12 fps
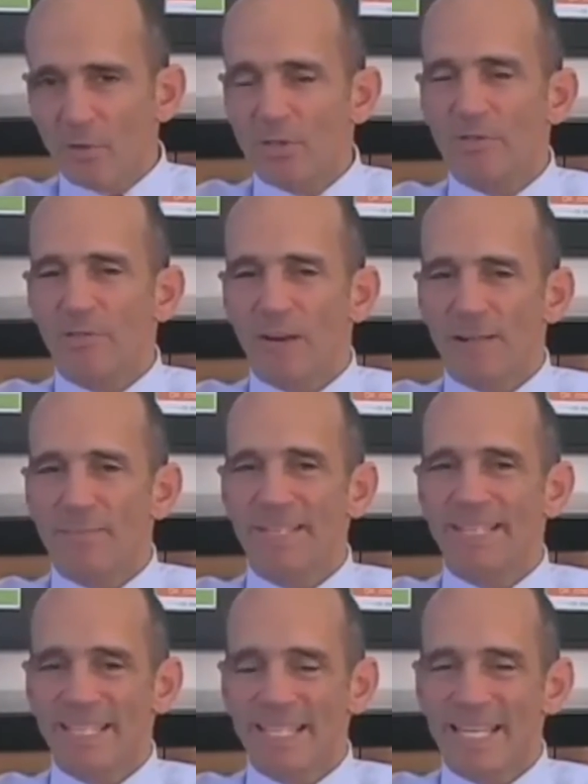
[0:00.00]
of
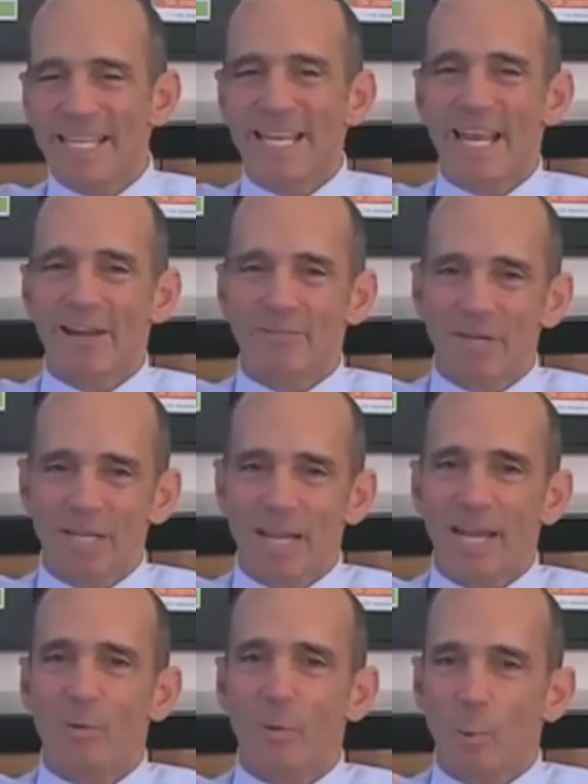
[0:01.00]
vitamin D every
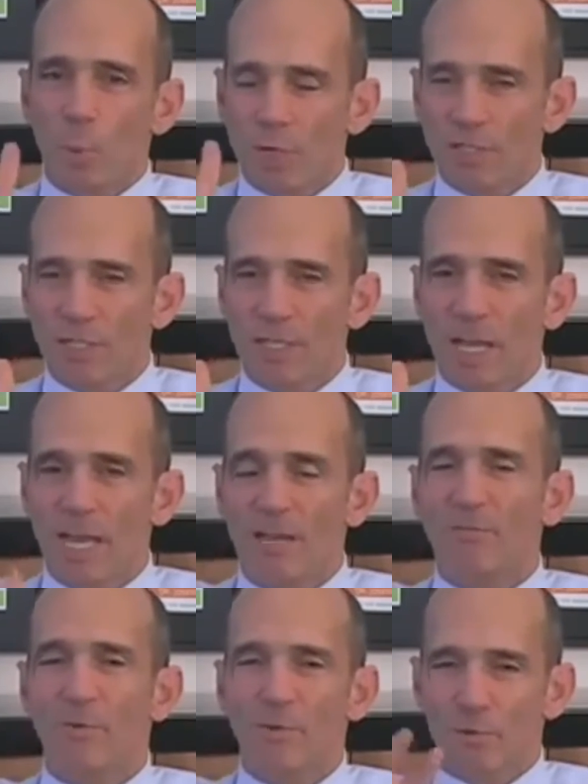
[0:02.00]
day, once a day
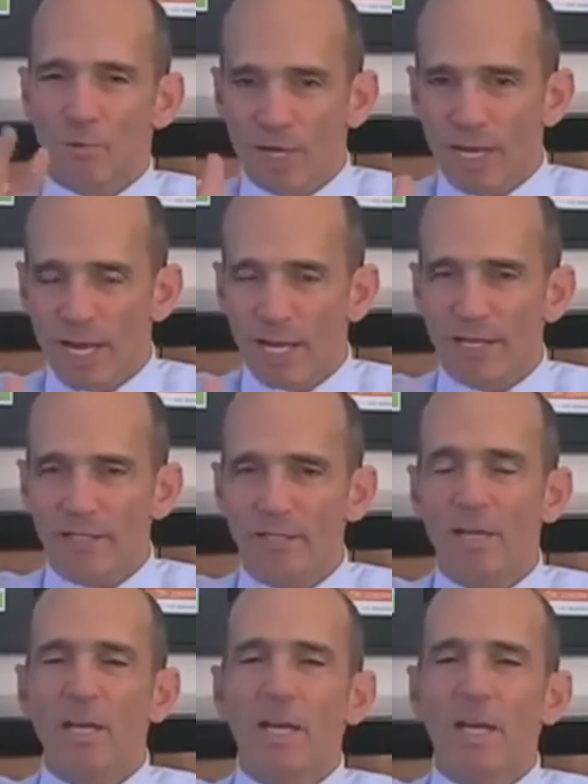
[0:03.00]
for 3 days.